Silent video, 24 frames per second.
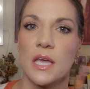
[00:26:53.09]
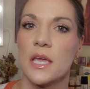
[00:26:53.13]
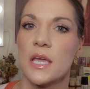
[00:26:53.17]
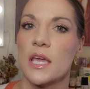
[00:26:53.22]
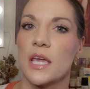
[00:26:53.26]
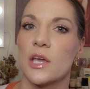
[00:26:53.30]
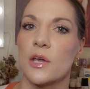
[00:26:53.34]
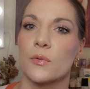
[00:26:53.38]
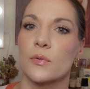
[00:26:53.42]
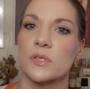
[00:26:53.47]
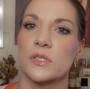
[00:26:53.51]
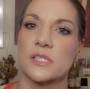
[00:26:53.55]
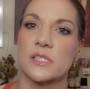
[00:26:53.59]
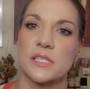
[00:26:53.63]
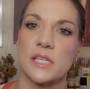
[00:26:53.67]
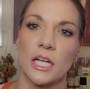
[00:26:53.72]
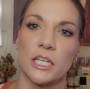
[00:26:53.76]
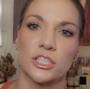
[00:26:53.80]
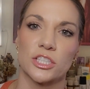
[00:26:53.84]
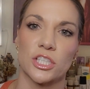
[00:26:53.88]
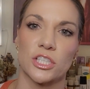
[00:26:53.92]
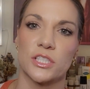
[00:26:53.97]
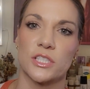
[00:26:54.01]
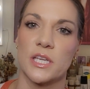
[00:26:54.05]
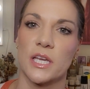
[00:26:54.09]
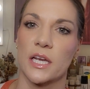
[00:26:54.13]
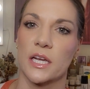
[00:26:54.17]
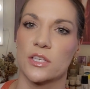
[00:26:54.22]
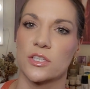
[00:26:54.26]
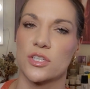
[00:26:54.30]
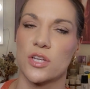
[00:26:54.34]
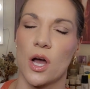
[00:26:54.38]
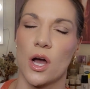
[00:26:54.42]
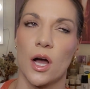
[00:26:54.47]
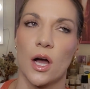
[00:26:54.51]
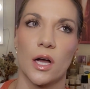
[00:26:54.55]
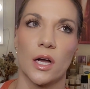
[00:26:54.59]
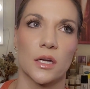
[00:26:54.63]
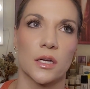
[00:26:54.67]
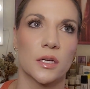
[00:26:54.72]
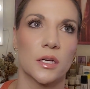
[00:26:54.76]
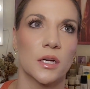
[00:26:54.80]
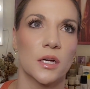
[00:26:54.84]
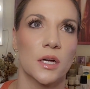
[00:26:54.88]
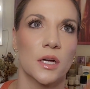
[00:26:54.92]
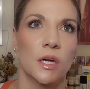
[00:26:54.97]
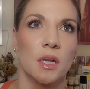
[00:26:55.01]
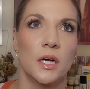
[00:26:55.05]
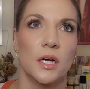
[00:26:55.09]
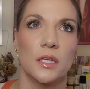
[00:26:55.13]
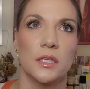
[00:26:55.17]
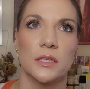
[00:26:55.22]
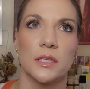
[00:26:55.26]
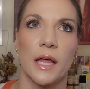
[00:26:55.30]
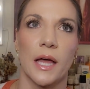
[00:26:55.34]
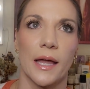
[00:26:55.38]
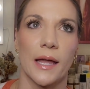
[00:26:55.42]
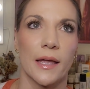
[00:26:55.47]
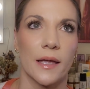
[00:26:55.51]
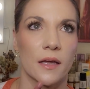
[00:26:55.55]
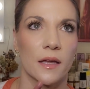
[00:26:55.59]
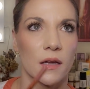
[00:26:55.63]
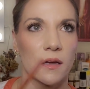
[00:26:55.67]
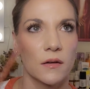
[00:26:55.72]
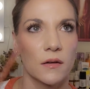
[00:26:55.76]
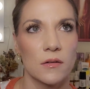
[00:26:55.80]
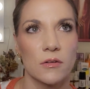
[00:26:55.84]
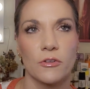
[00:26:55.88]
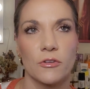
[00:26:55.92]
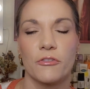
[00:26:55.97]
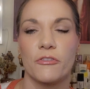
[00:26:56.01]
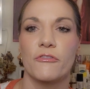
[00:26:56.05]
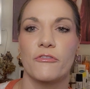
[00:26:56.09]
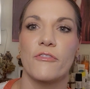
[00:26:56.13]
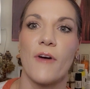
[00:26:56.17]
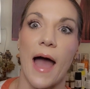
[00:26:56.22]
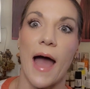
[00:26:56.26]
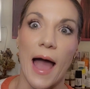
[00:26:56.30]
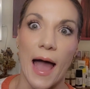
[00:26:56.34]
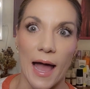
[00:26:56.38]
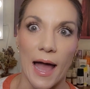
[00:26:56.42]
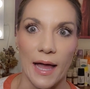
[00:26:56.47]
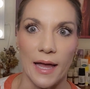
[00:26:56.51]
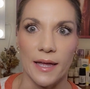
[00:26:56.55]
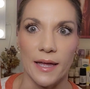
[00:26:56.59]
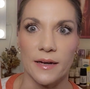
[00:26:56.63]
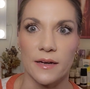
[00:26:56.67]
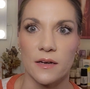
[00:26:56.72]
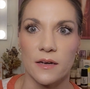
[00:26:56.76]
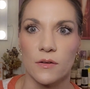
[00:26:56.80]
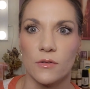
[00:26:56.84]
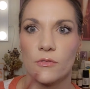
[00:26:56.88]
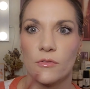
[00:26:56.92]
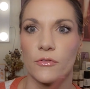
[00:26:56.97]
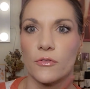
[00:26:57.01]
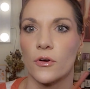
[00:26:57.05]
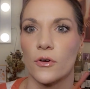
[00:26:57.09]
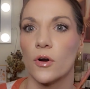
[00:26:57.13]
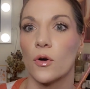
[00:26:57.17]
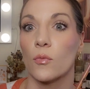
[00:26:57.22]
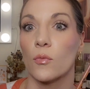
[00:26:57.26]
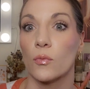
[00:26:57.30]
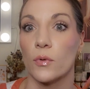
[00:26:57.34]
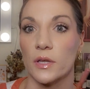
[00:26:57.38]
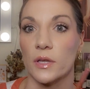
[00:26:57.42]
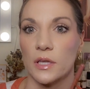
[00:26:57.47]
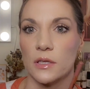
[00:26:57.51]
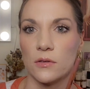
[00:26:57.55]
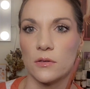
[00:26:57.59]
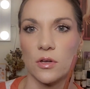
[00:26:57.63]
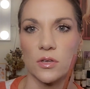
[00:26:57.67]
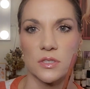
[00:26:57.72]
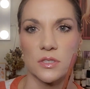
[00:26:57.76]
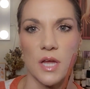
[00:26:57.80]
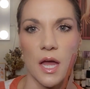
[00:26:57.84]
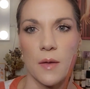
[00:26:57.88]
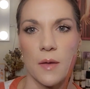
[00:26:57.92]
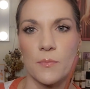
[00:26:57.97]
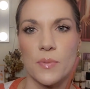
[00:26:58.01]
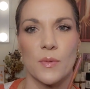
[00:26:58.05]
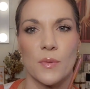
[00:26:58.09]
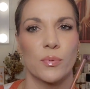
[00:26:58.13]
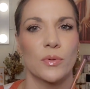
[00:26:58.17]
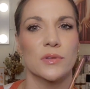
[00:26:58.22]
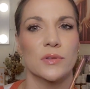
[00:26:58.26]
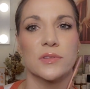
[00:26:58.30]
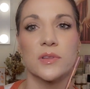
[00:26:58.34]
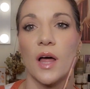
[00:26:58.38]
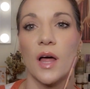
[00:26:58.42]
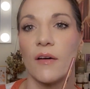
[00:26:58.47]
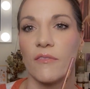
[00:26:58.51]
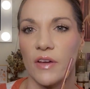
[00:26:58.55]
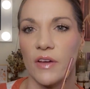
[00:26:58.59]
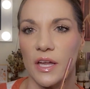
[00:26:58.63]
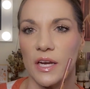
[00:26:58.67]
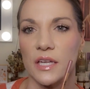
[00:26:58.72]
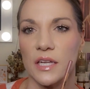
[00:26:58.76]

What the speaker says: It was such a TikTok like fad for a really long time. People love it.